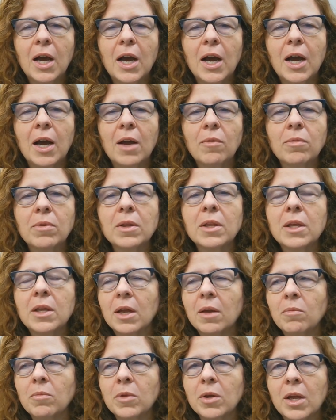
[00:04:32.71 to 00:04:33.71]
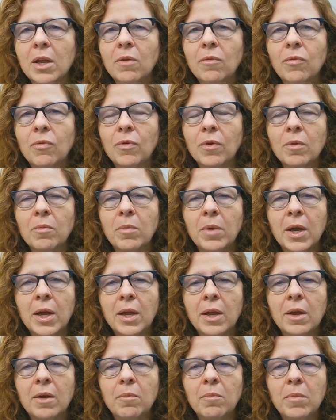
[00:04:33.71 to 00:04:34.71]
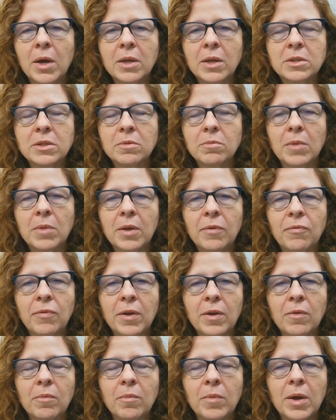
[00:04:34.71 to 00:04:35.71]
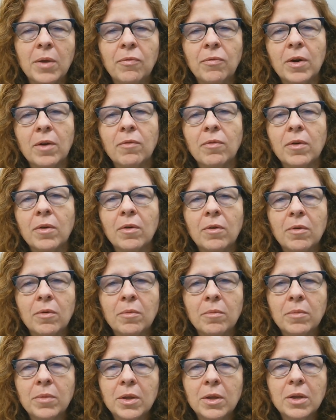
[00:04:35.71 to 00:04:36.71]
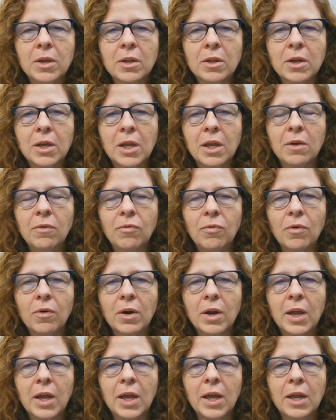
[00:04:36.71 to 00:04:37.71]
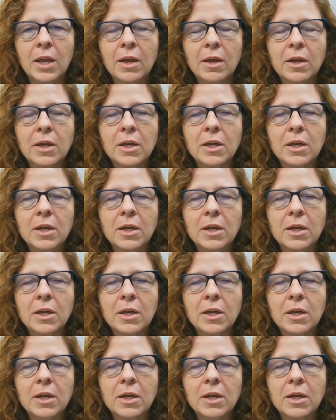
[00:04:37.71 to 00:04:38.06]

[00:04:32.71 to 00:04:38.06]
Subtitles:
I really am looking for my forever home, looking for a